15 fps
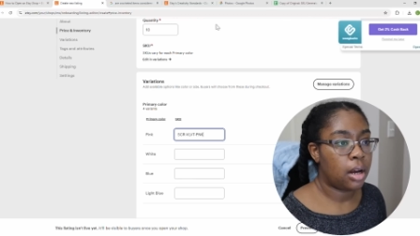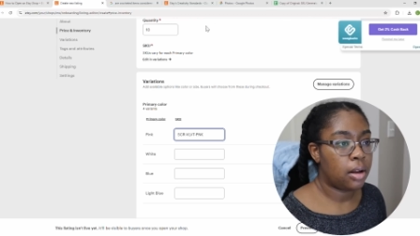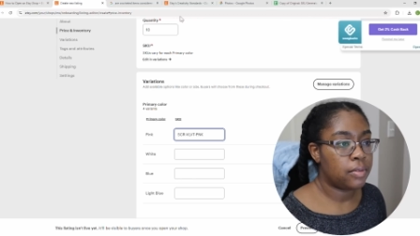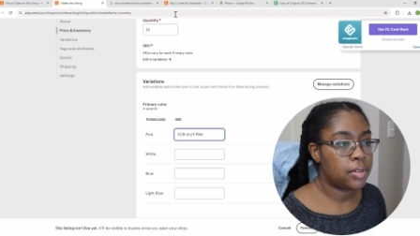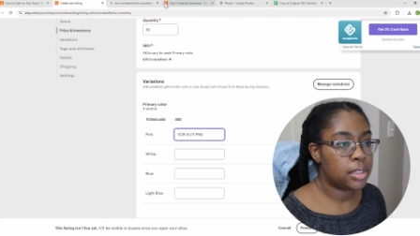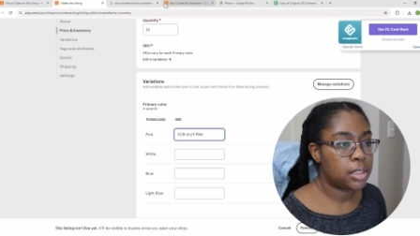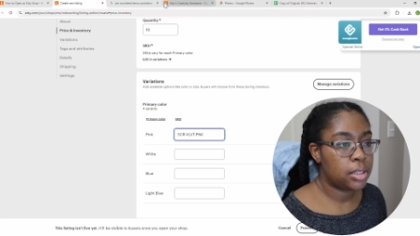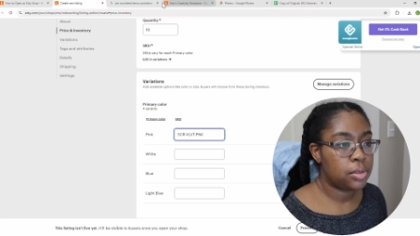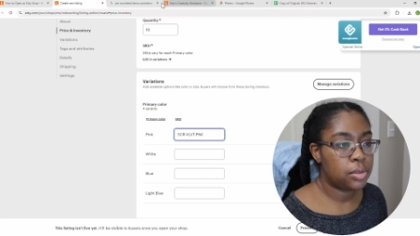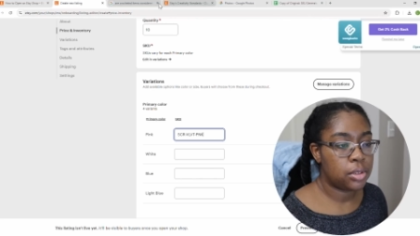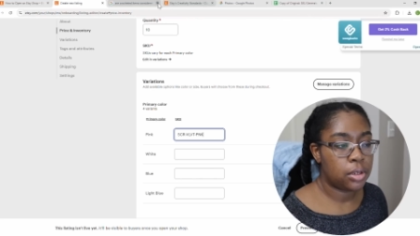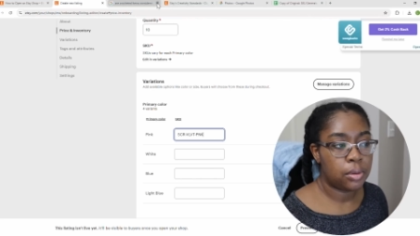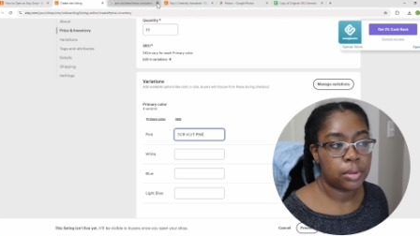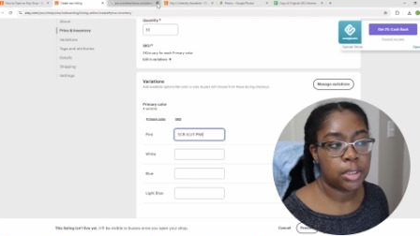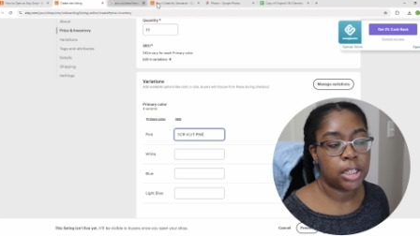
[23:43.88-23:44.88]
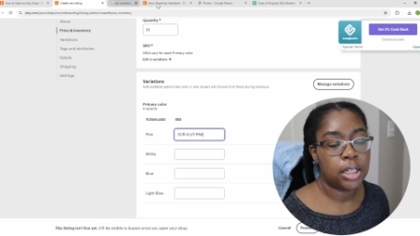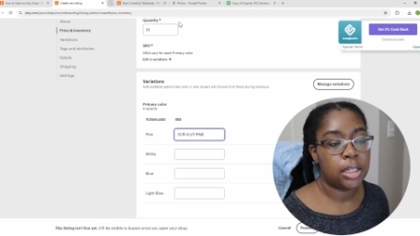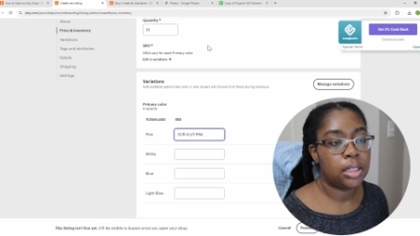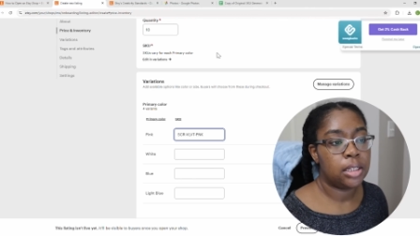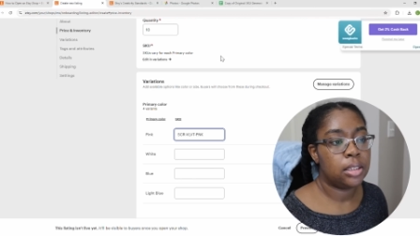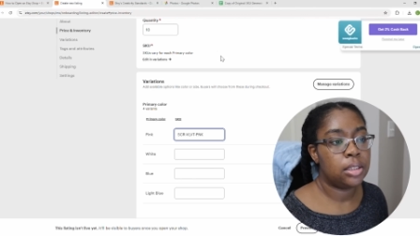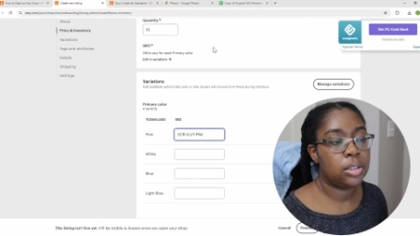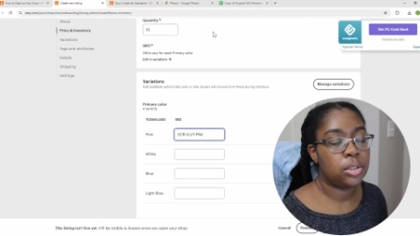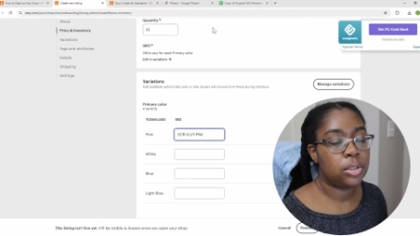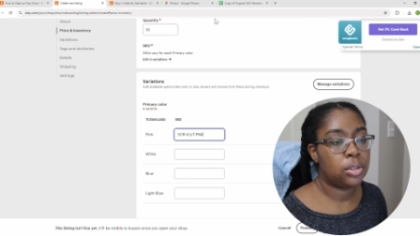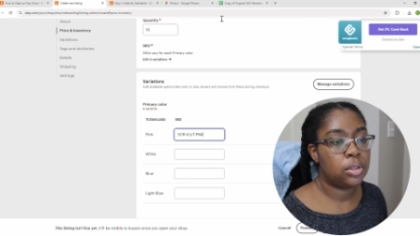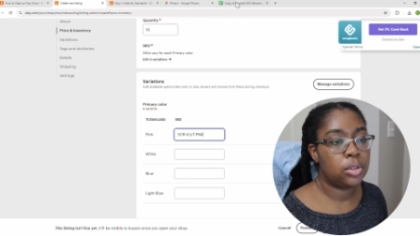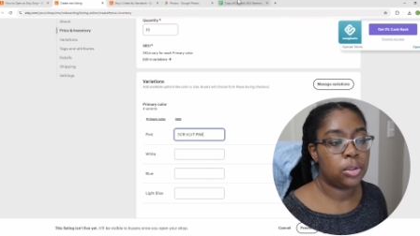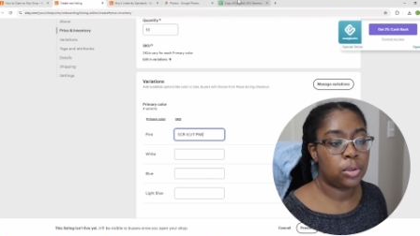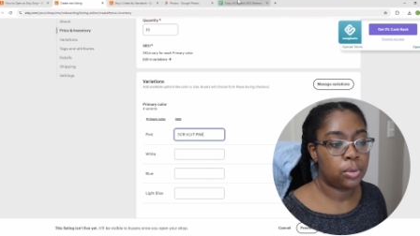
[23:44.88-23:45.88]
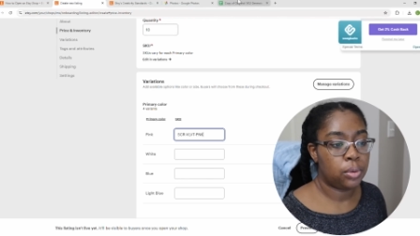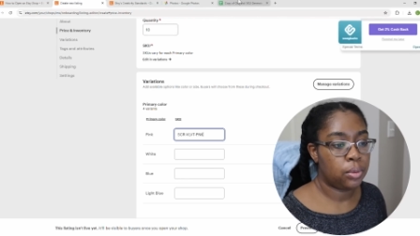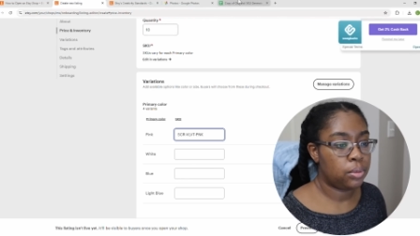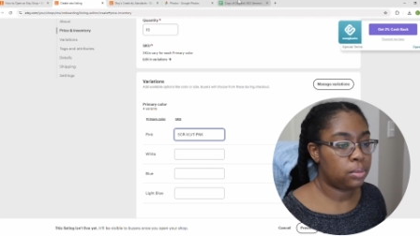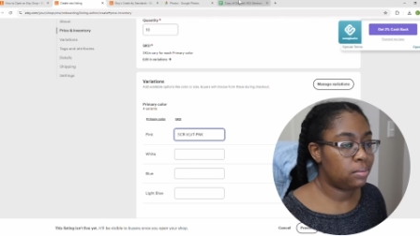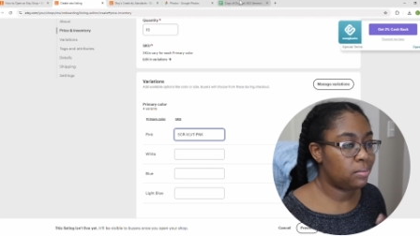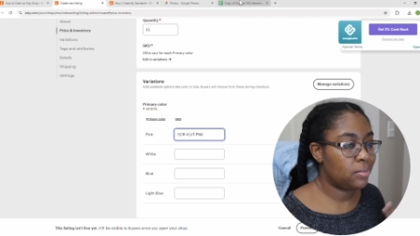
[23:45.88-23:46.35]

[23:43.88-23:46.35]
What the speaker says: obviously you don't need to